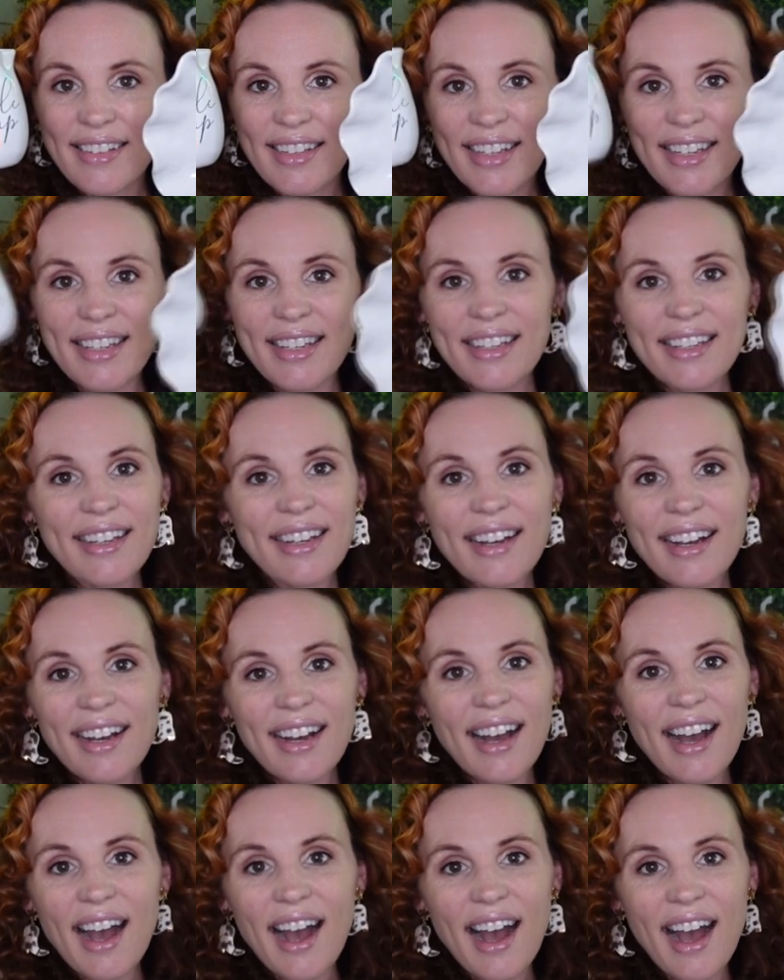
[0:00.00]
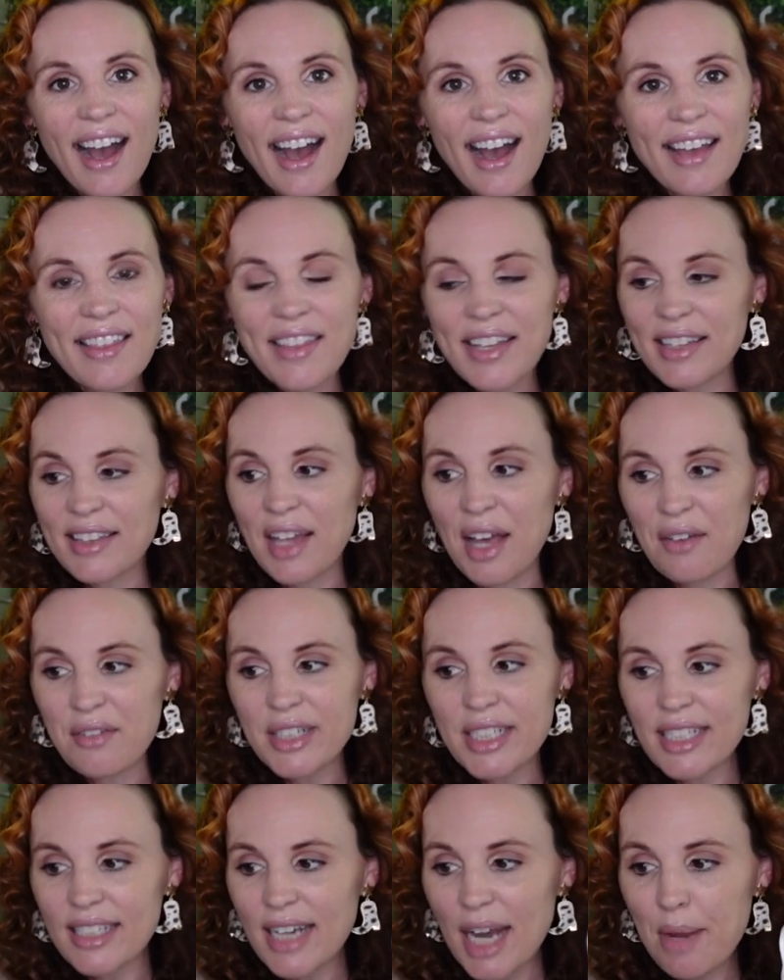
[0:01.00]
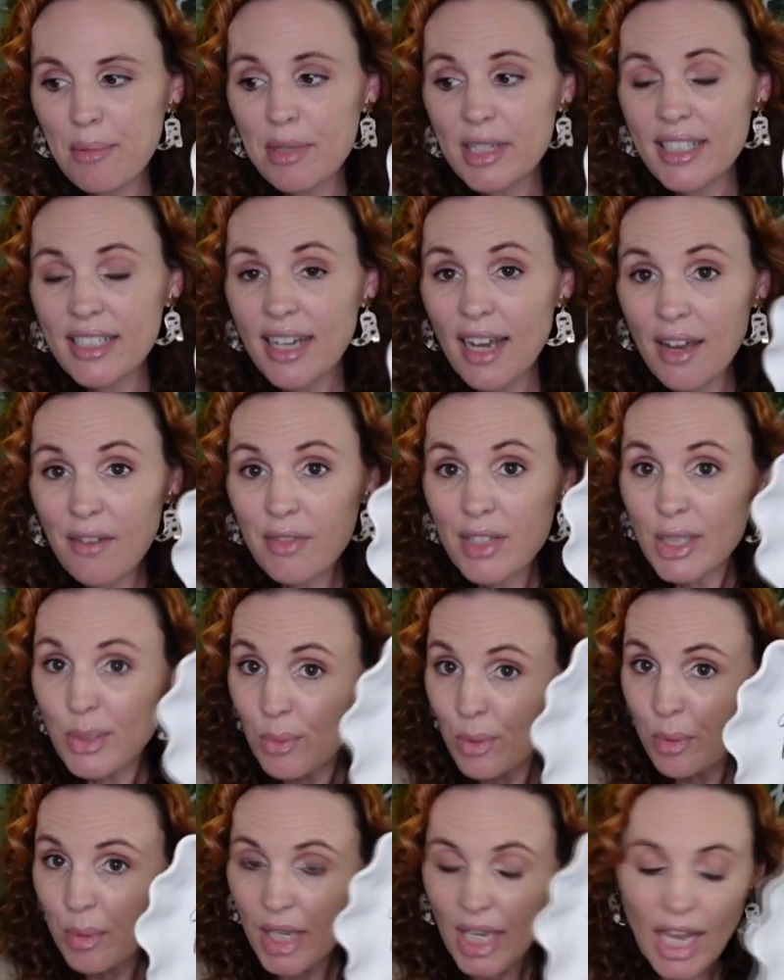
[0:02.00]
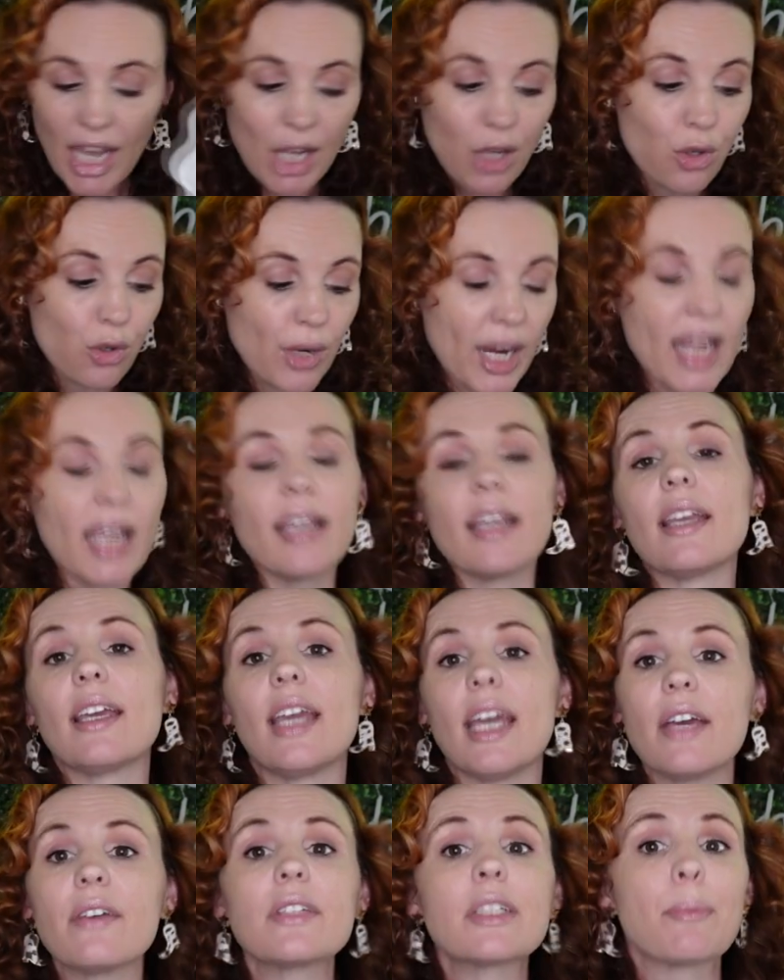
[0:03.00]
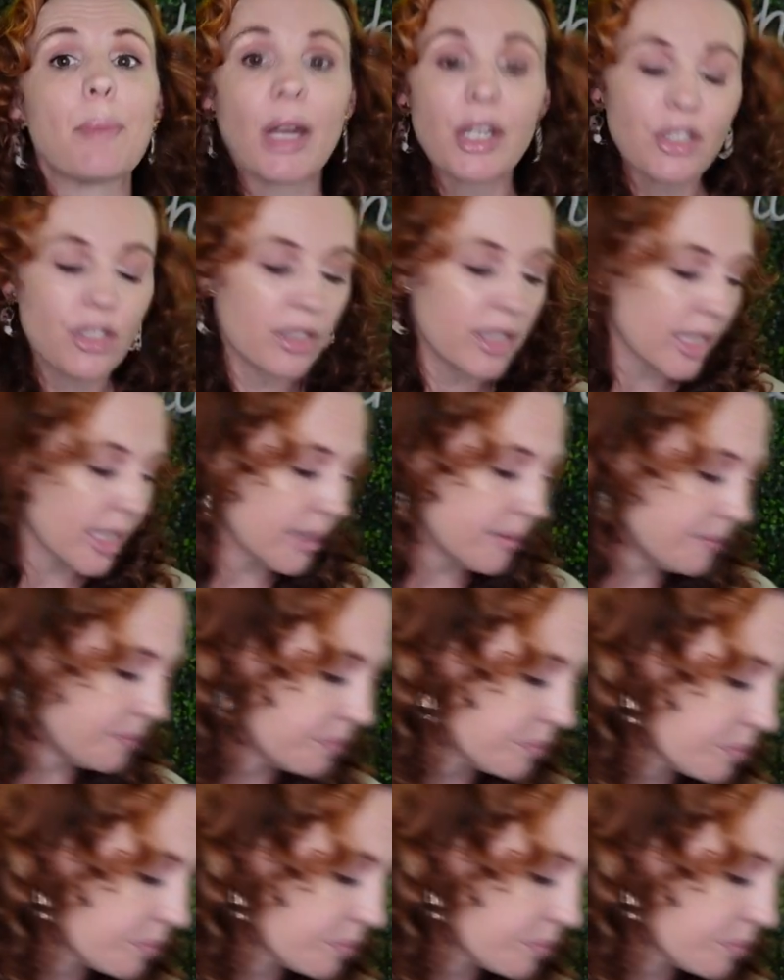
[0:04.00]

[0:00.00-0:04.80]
like that loves this type of stuff, this would be a great gift, especially,